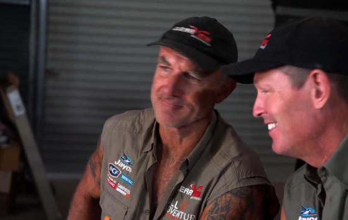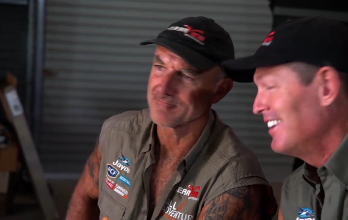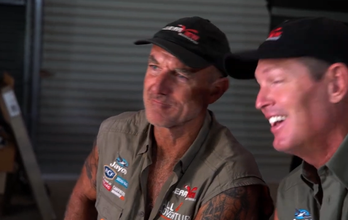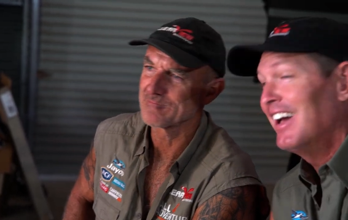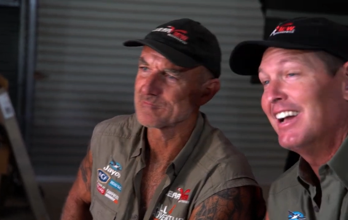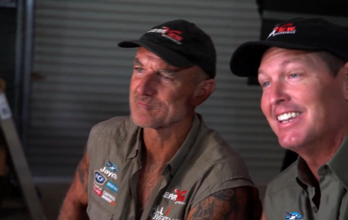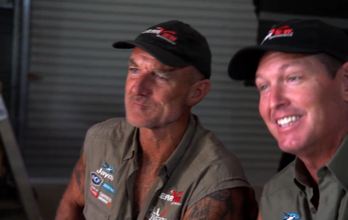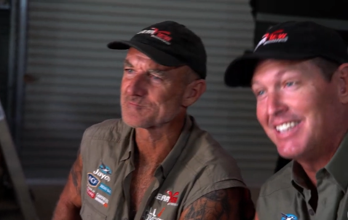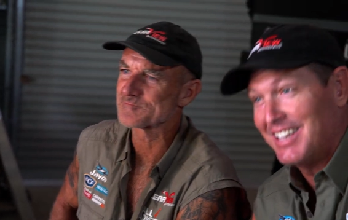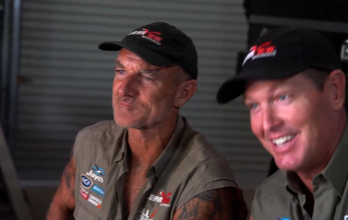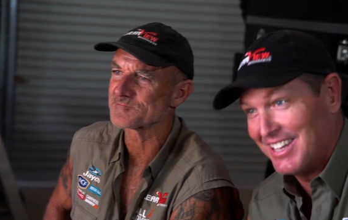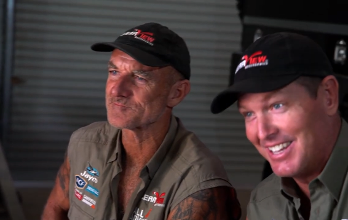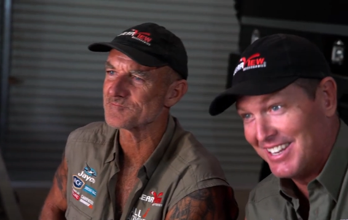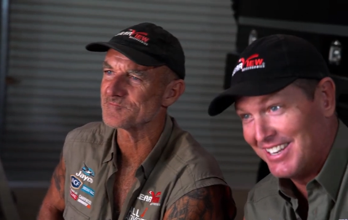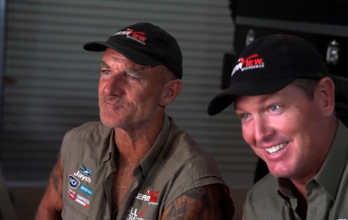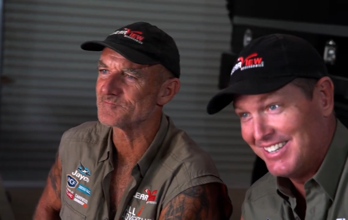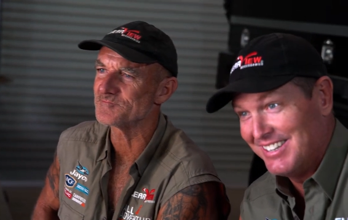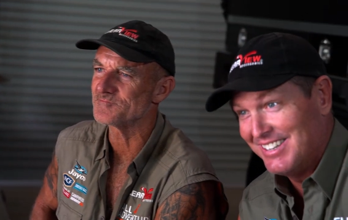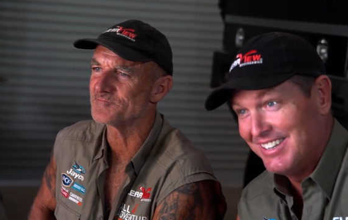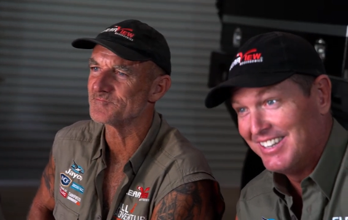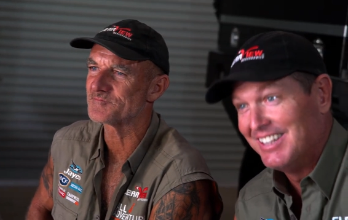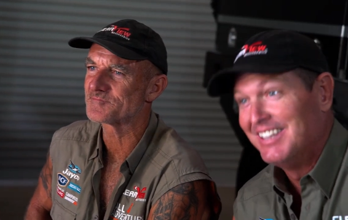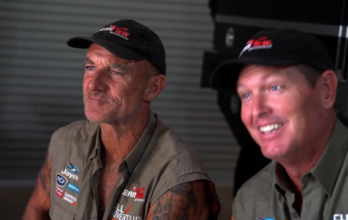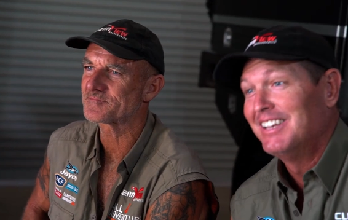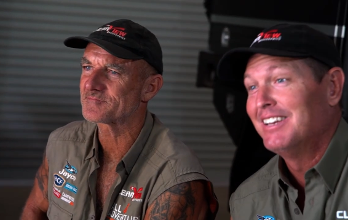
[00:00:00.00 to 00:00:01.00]

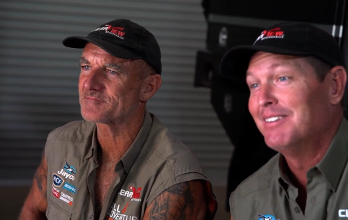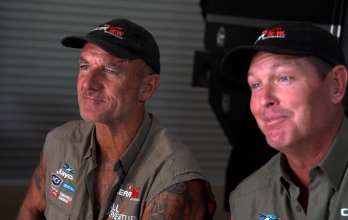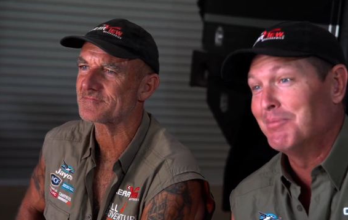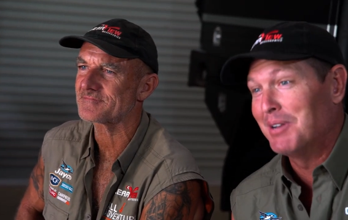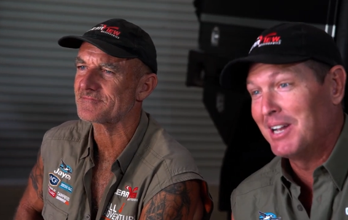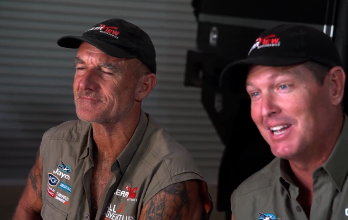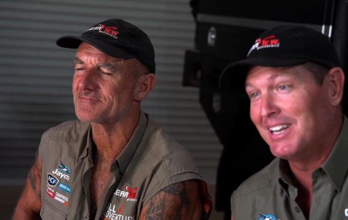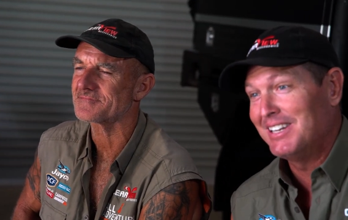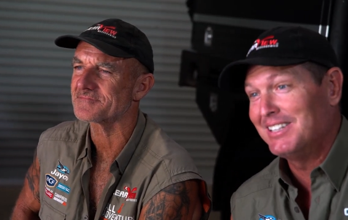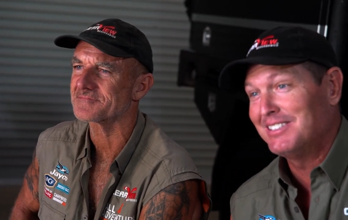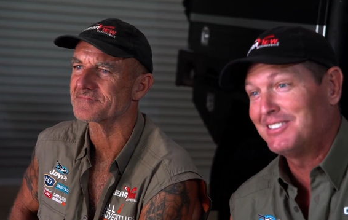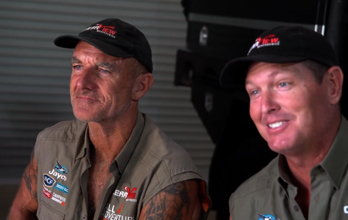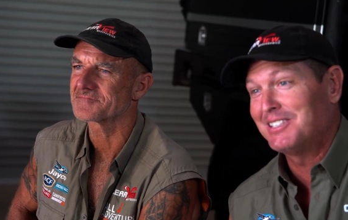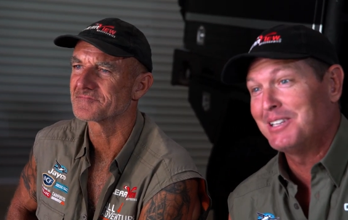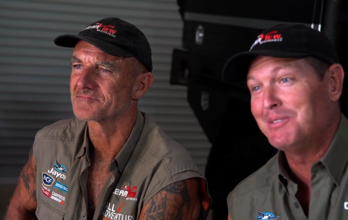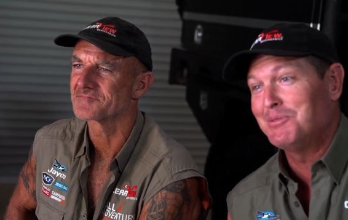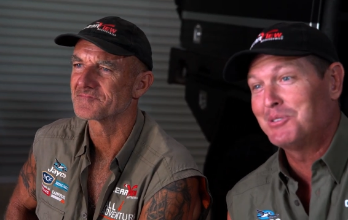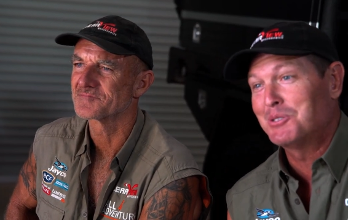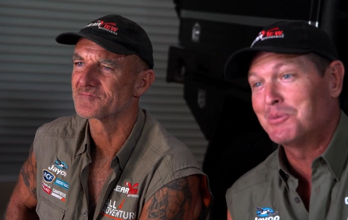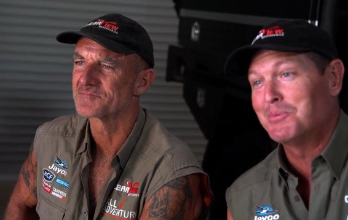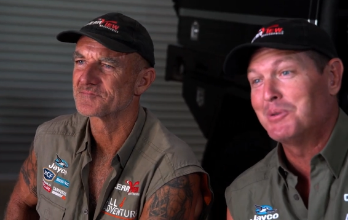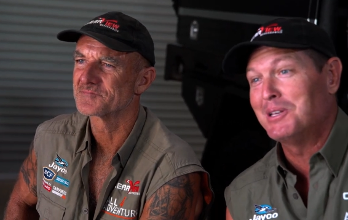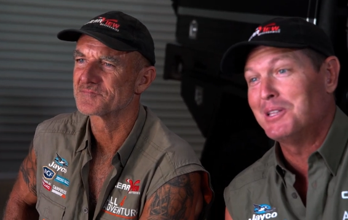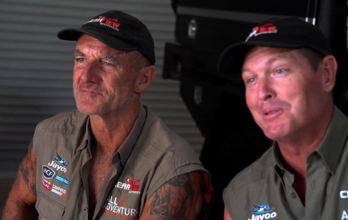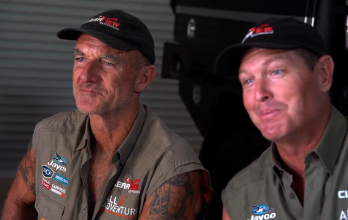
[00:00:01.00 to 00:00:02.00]
Speaker 1: Again. Mate, it
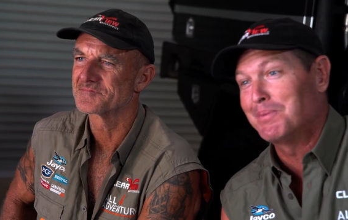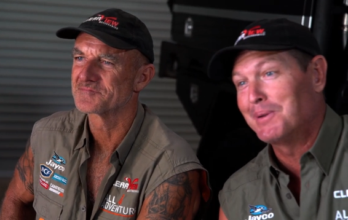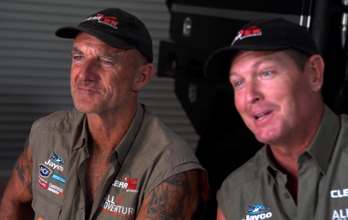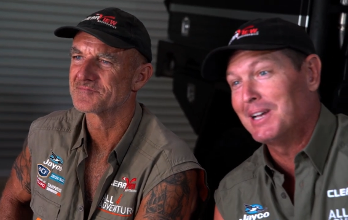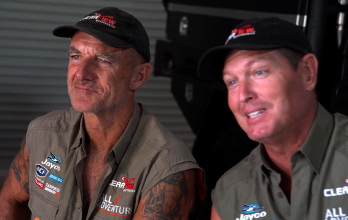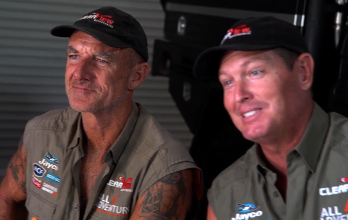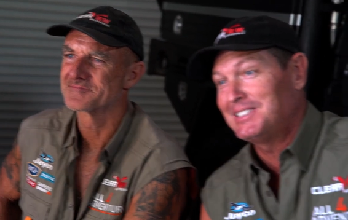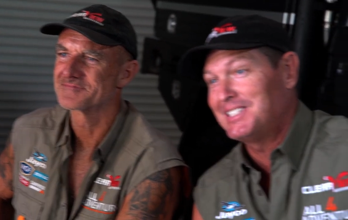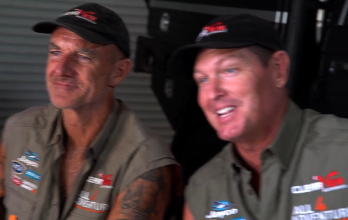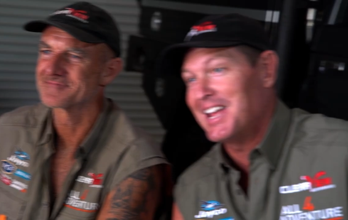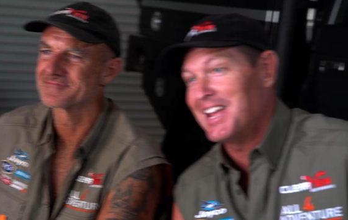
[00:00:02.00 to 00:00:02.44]
seems to be the place